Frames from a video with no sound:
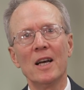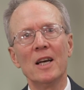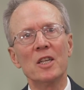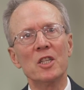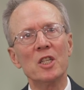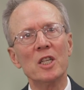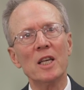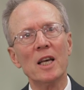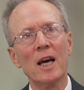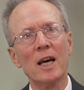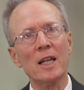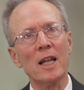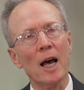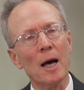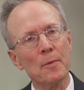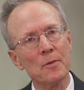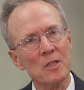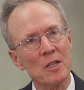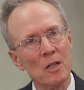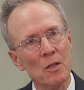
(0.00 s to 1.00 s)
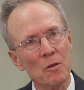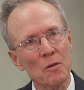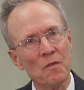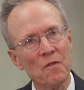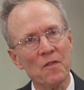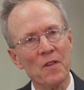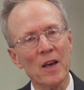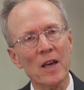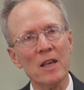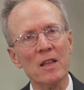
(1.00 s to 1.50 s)
She had absolute
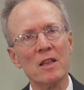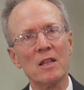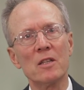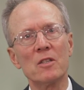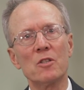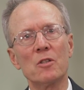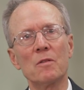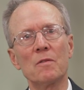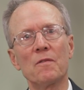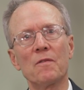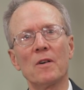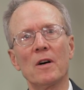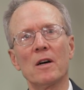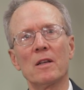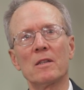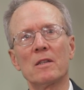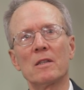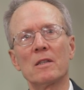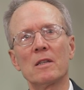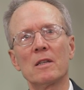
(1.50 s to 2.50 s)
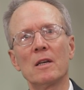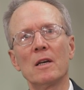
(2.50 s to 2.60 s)
faith in true father.